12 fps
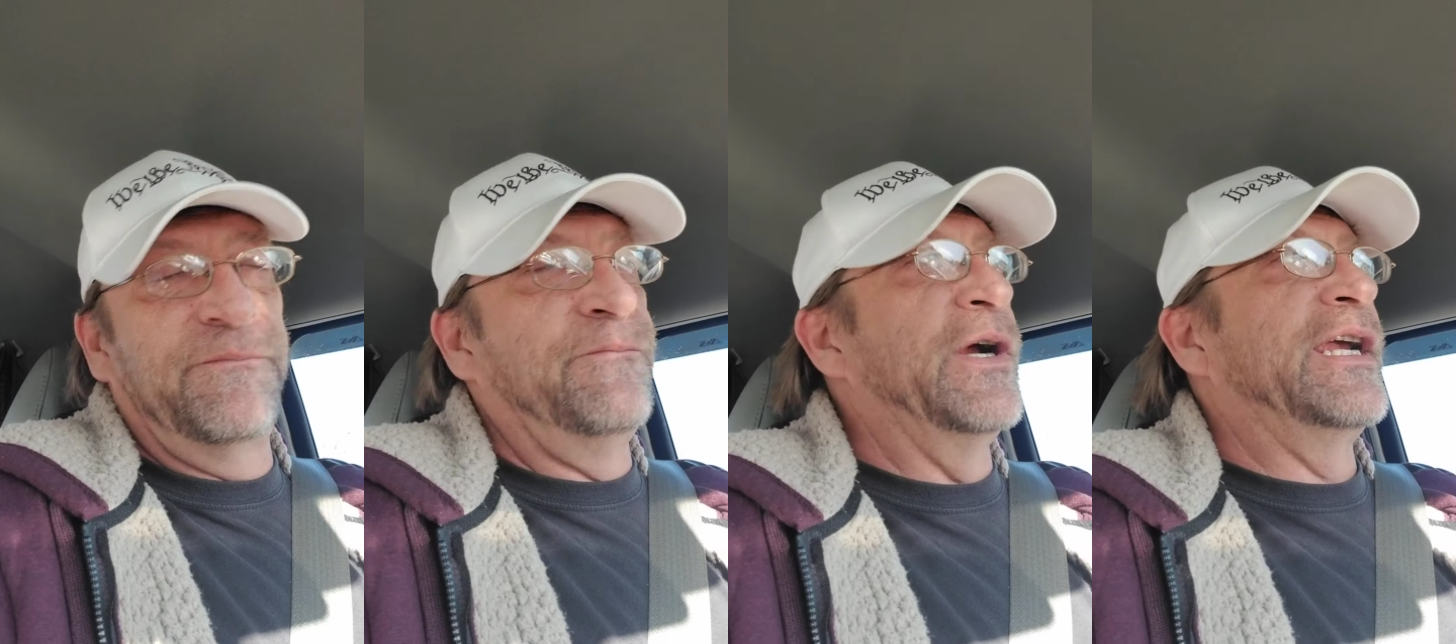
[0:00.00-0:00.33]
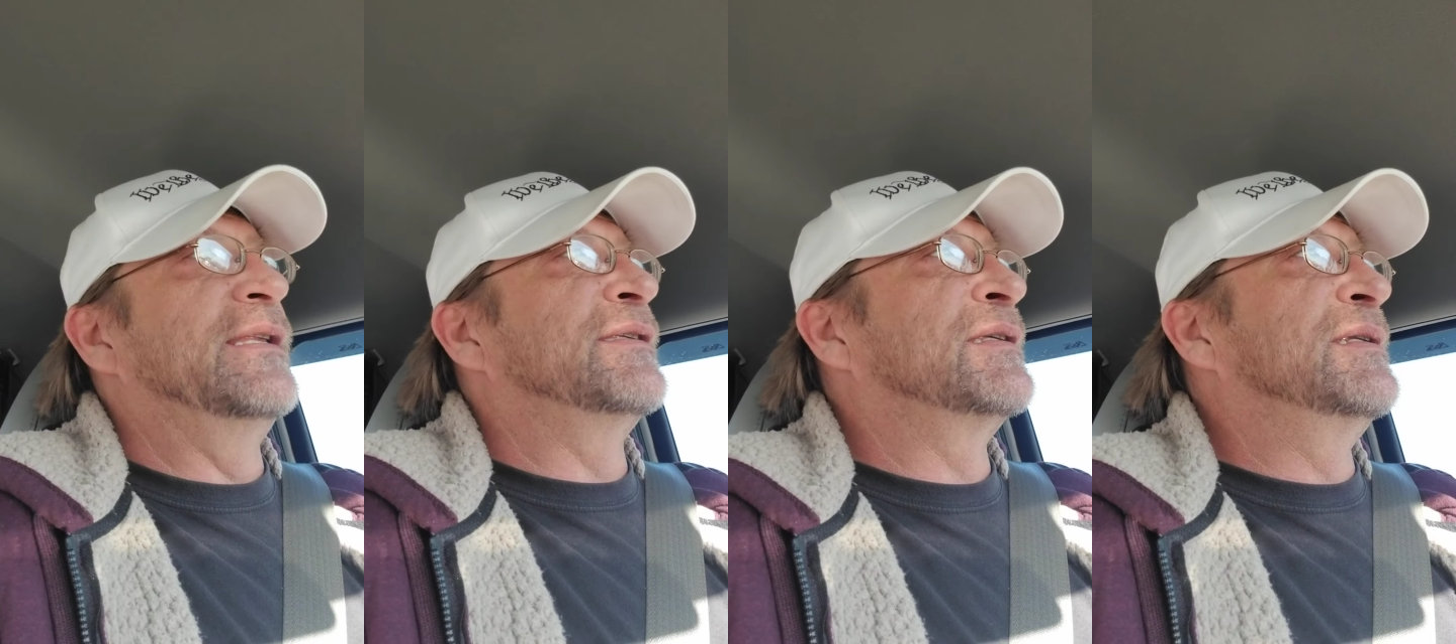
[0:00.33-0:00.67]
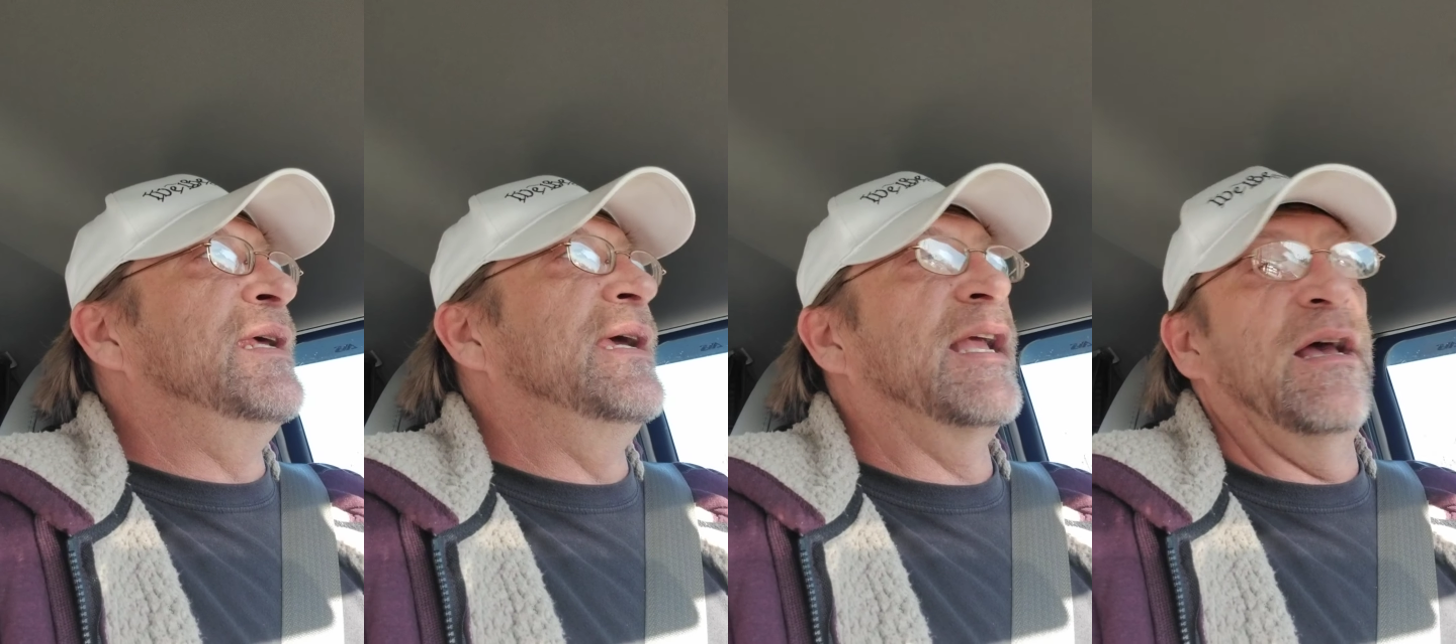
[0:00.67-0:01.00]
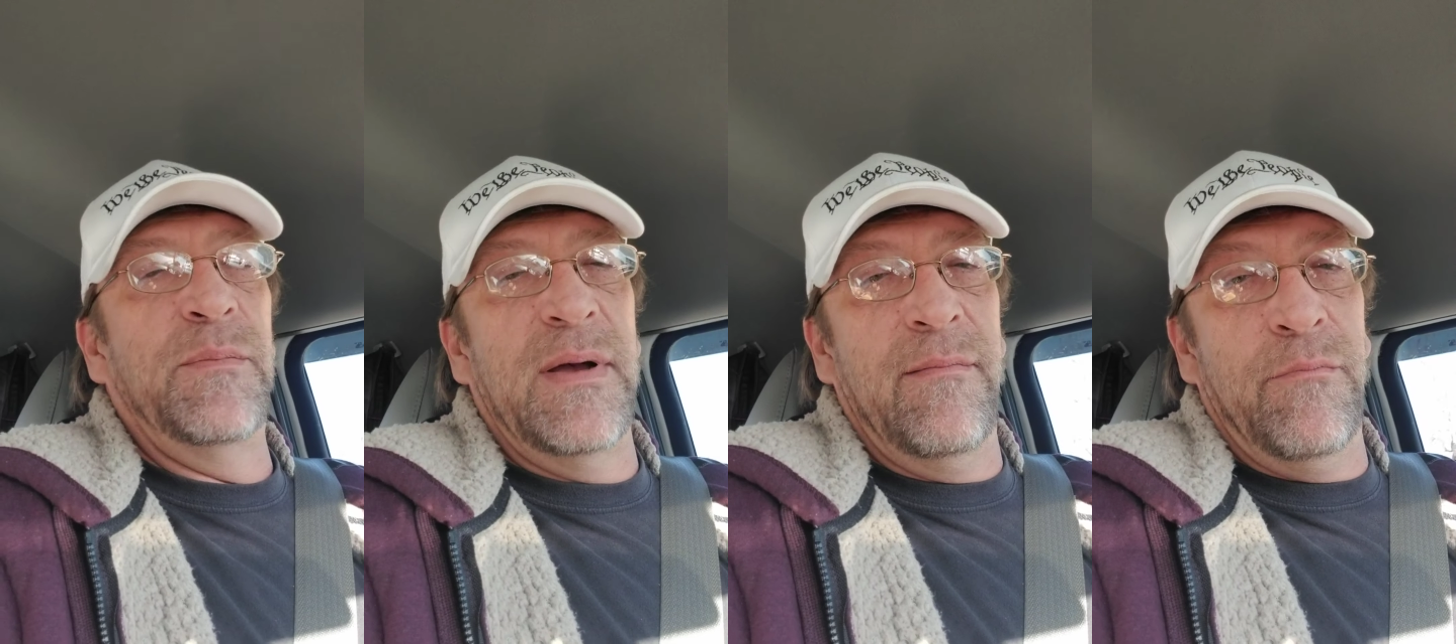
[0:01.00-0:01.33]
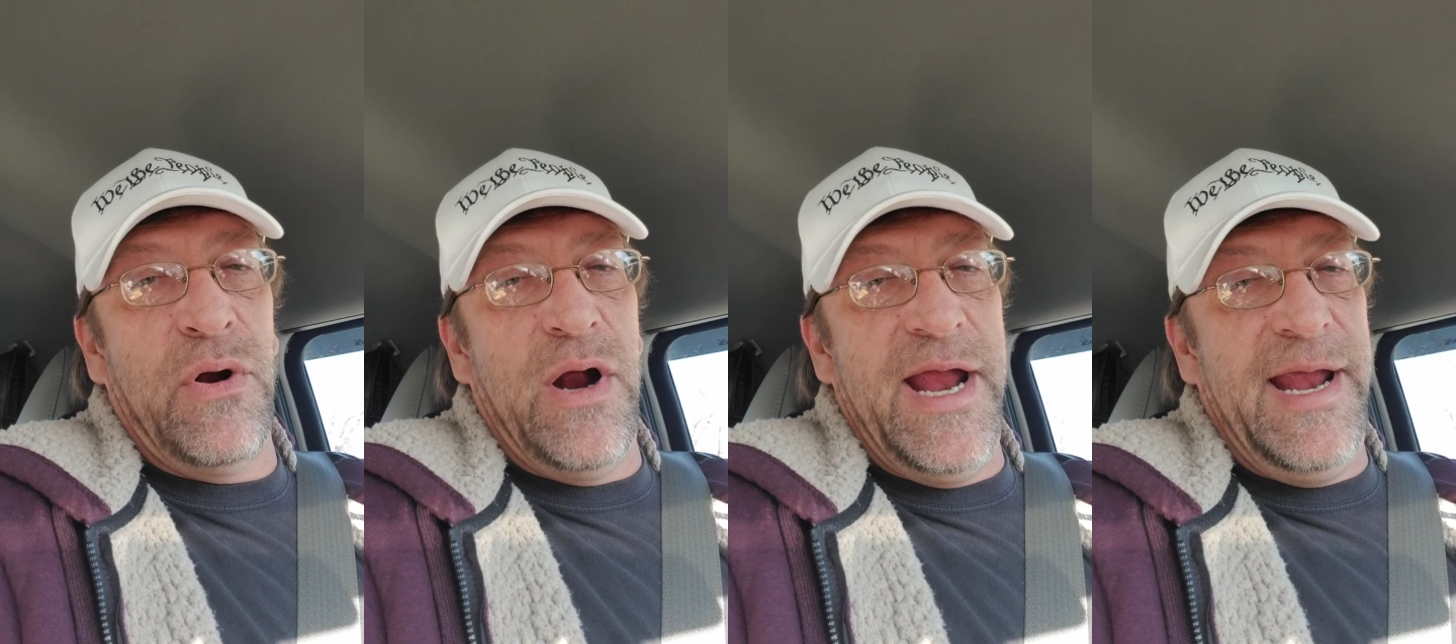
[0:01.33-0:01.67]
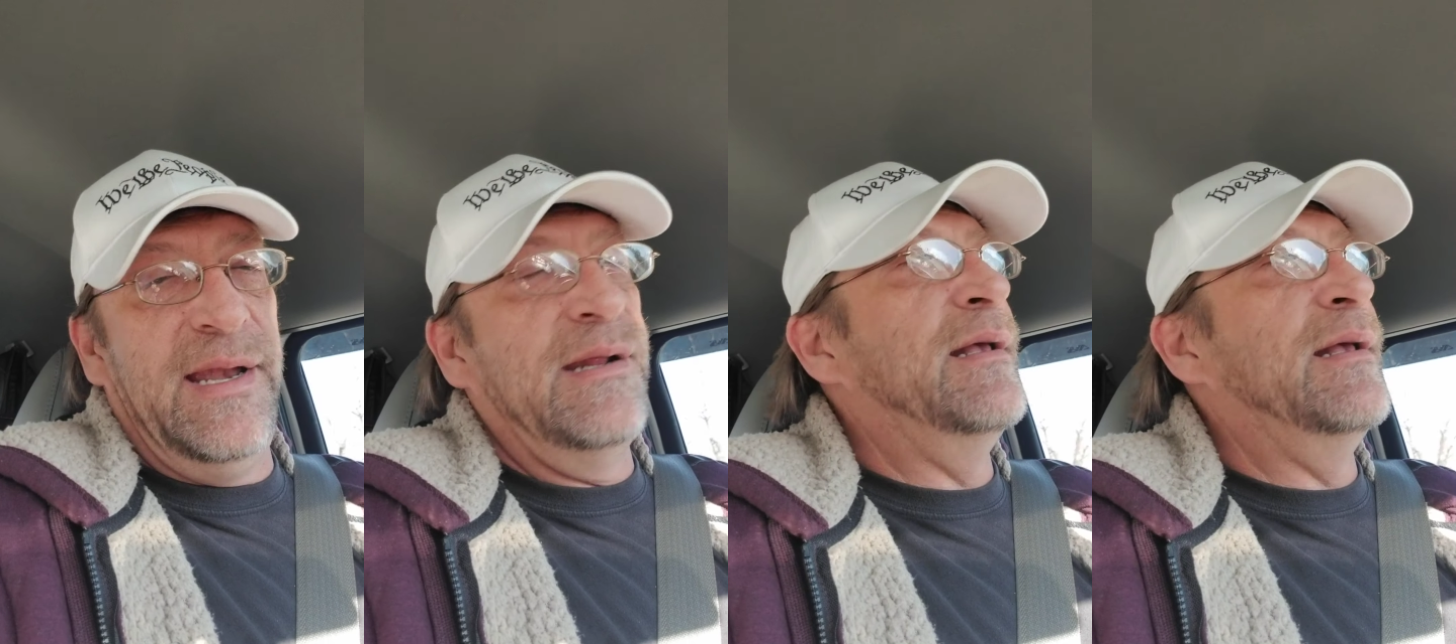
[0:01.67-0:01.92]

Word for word: freaking stick up my brain.